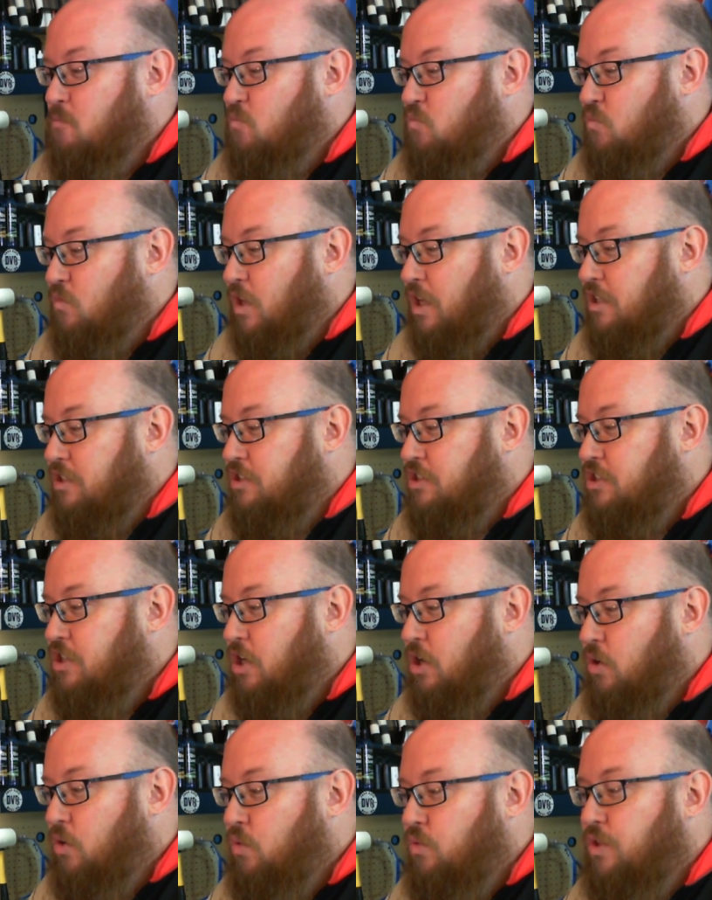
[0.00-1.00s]

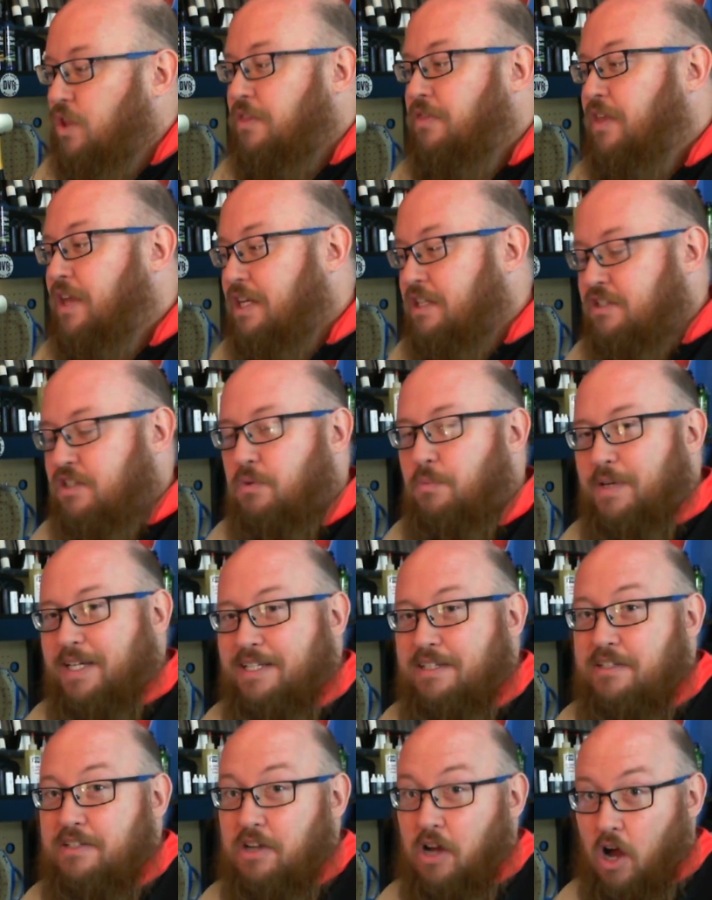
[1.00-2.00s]
So the things that we
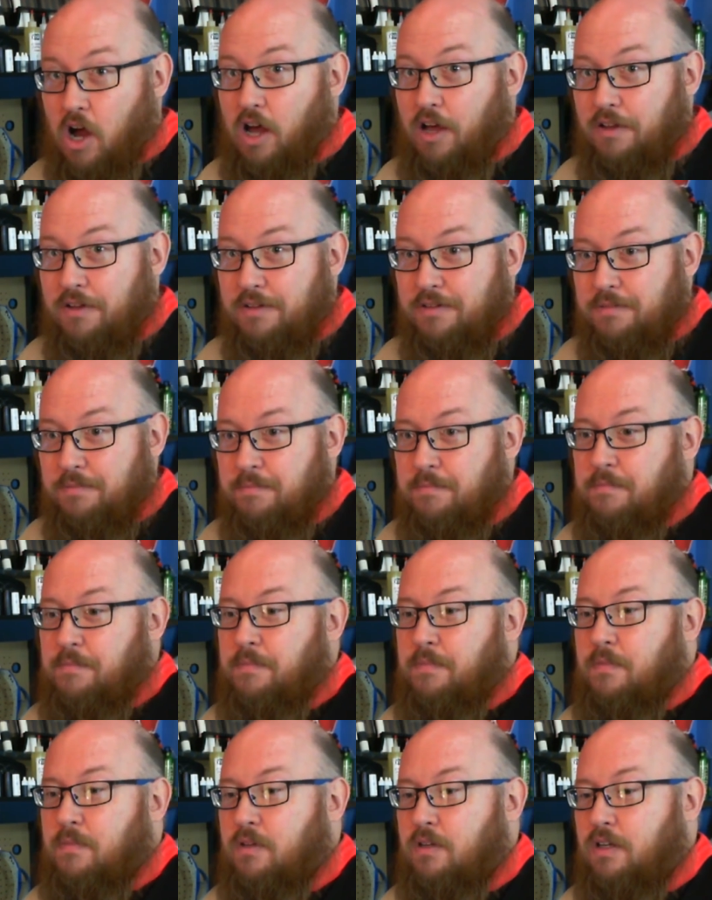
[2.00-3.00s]
saw,
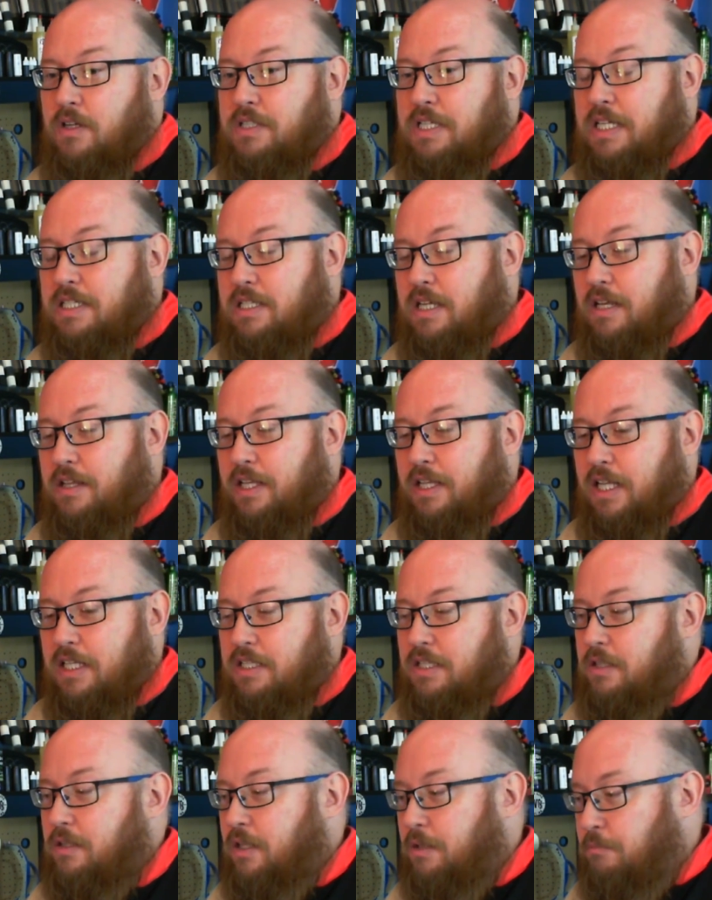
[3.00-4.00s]
because I think that's
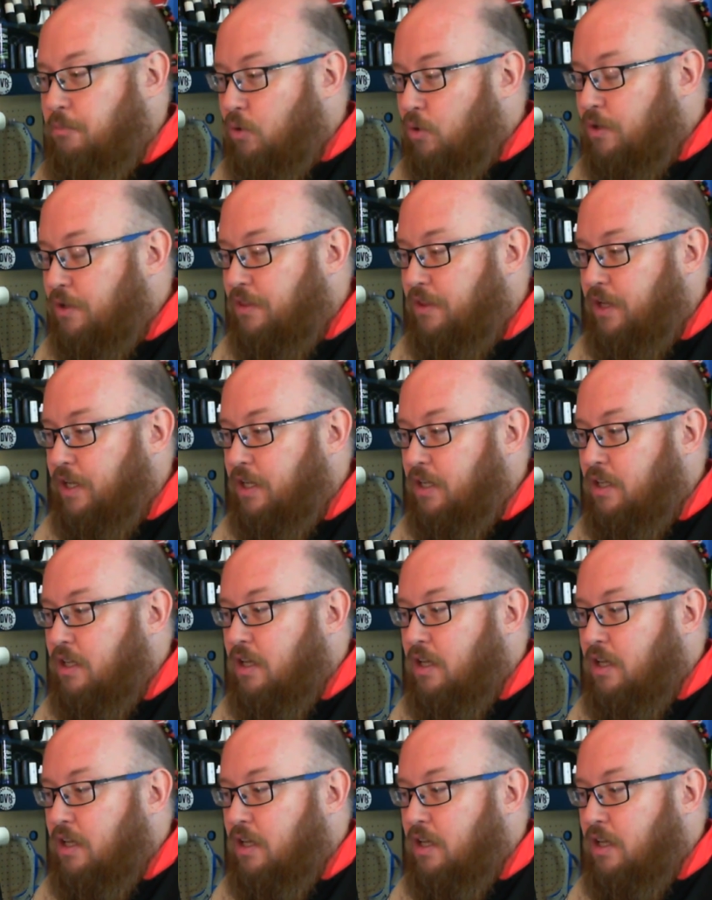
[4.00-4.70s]
the important thing.